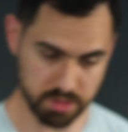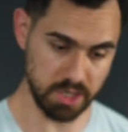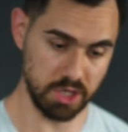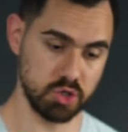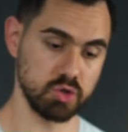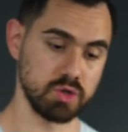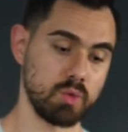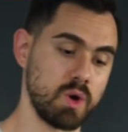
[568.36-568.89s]

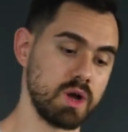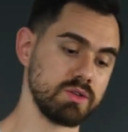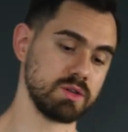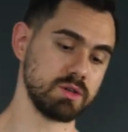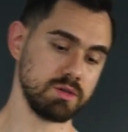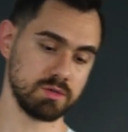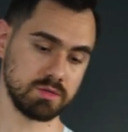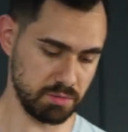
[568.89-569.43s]
into the
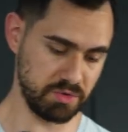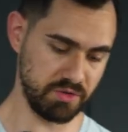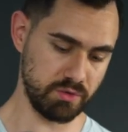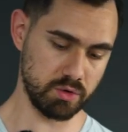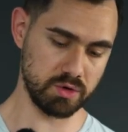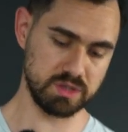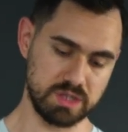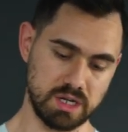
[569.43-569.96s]
water
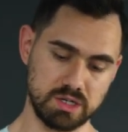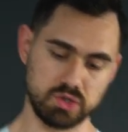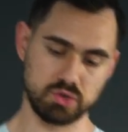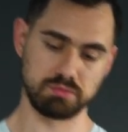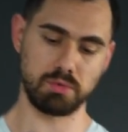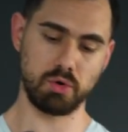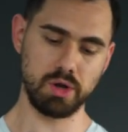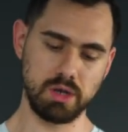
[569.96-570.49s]
before it starts
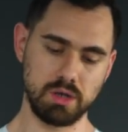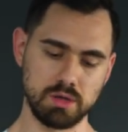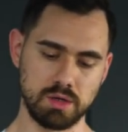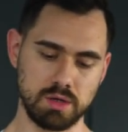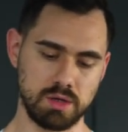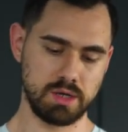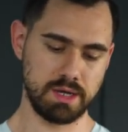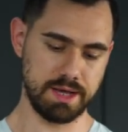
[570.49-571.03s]
to boil,
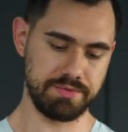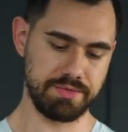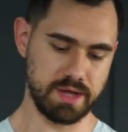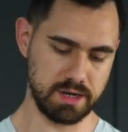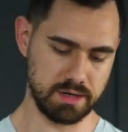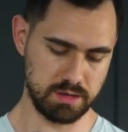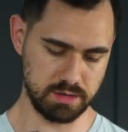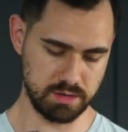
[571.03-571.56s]
and
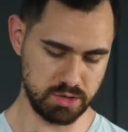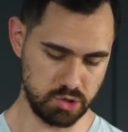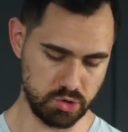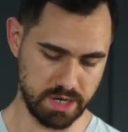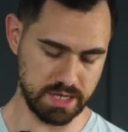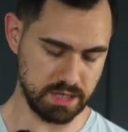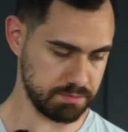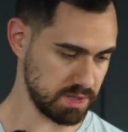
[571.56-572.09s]
then you
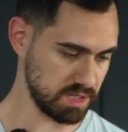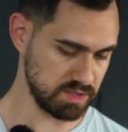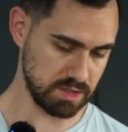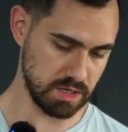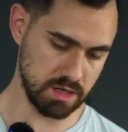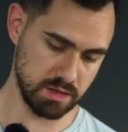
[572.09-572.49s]
add the pasta,